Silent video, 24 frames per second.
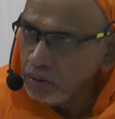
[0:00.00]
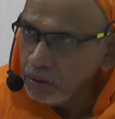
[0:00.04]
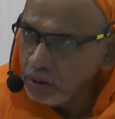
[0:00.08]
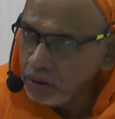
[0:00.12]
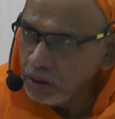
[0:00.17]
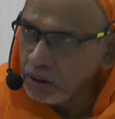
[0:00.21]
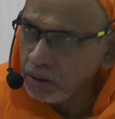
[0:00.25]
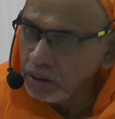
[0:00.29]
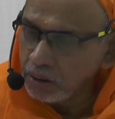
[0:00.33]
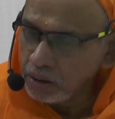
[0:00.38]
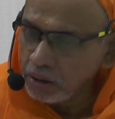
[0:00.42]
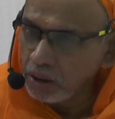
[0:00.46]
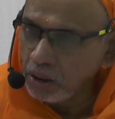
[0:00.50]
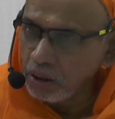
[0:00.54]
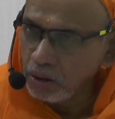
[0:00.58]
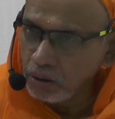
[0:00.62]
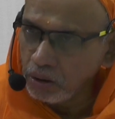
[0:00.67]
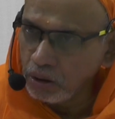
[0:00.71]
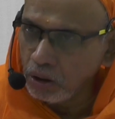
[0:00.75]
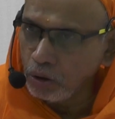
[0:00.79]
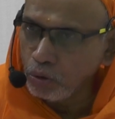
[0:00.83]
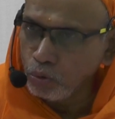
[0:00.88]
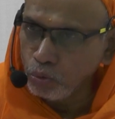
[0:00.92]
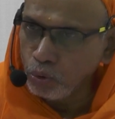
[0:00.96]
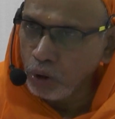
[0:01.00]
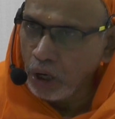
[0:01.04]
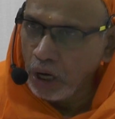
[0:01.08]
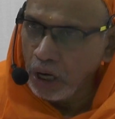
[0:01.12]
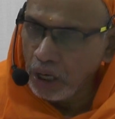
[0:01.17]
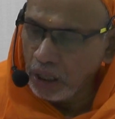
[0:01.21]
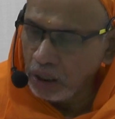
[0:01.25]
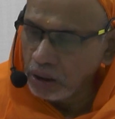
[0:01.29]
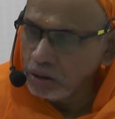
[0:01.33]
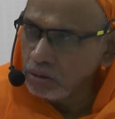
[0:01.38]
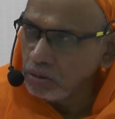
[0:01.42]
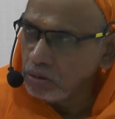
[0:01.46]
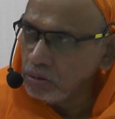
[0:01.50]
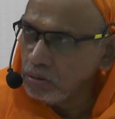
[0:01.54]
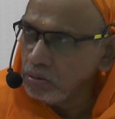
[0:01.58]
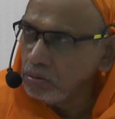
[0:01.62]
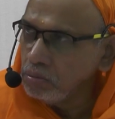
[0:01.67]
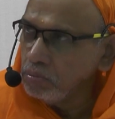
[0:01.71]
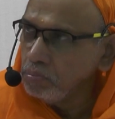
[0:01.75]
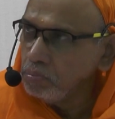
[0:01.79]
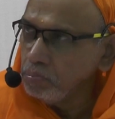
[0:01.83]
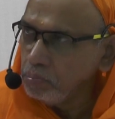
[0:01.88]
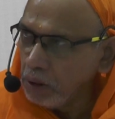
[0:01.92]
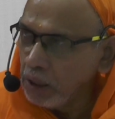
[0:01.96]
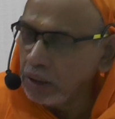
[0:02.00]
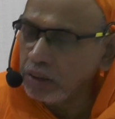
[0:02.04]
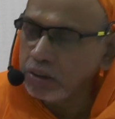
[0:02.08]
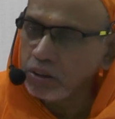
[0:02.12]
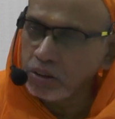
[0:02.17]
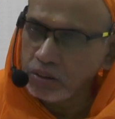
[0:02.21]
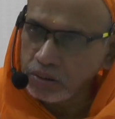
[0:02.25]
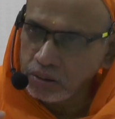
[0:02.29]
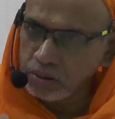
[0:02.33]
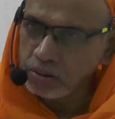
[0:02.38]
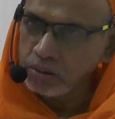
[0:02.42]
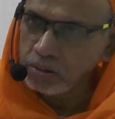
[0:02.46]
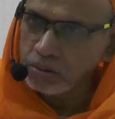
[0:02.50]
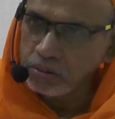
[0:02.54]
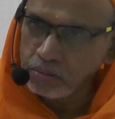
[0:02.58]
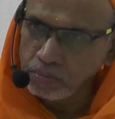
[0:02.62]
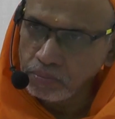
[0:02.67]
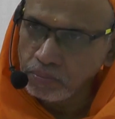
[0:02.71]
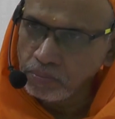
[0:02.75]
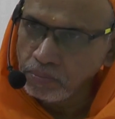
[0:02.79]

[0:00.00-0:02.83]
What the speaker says: That is called Karuna, pathos.